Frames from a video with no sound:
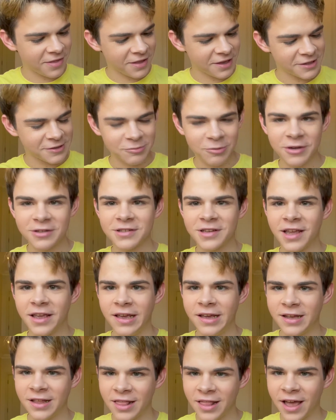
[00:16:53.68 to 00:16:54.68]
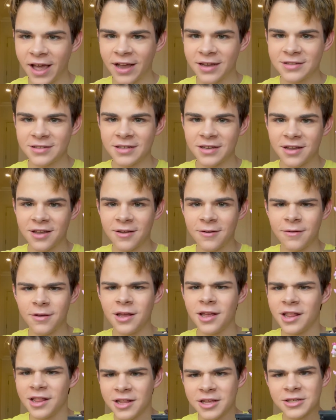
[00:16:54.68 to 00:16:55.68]
This was a classic.
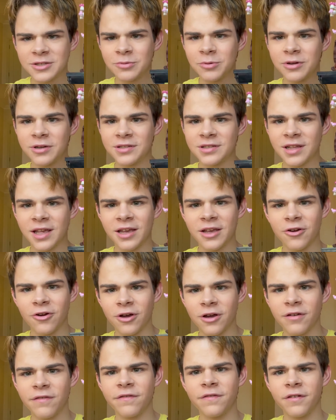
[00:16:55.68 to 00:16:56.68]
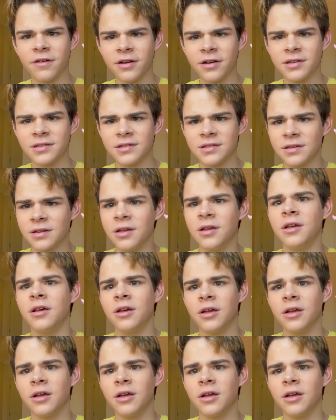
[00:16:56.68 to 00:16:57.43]
This was like our first